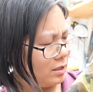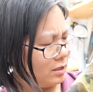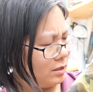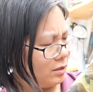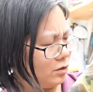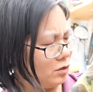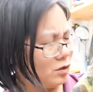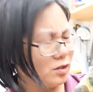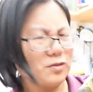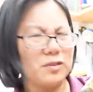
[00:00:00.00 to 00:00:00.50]

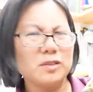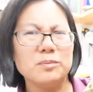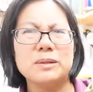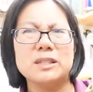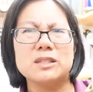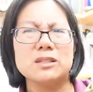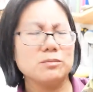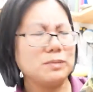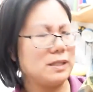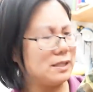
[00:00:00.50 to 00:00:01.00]
useful
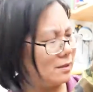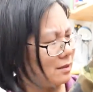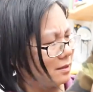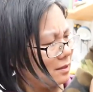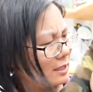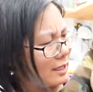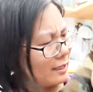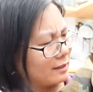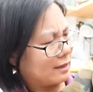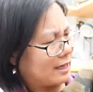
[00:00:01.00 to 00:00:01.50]
bits and pieces
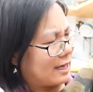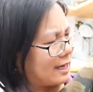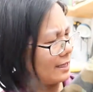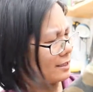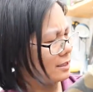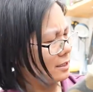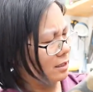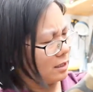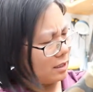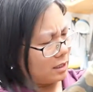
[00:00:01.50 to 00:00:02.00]
like
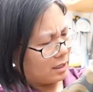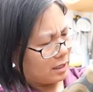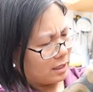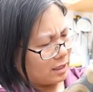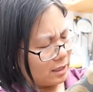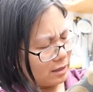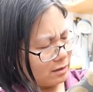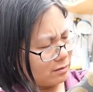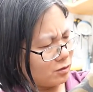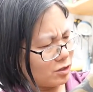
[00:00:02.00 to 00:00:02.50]
that,
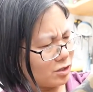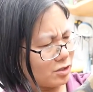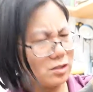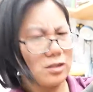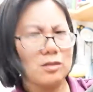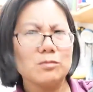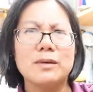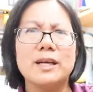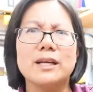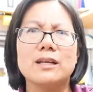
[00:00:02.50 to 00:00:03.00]
just
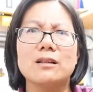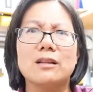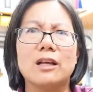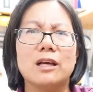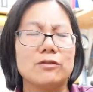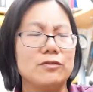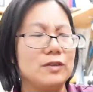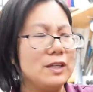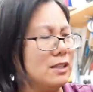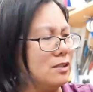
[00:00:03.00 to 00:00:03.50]
to make
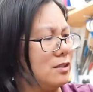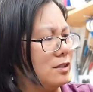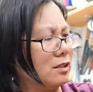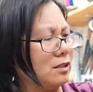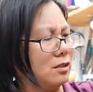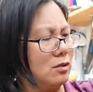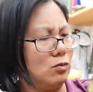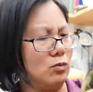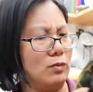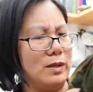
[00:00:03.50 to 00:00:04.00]
life
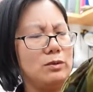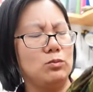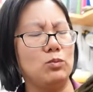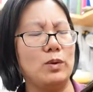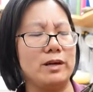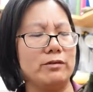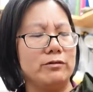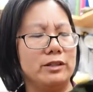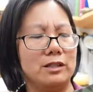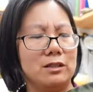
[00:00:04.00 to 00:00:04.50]
easier when
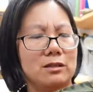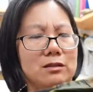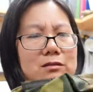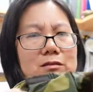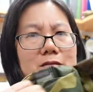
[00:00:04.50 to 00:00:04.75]
wearing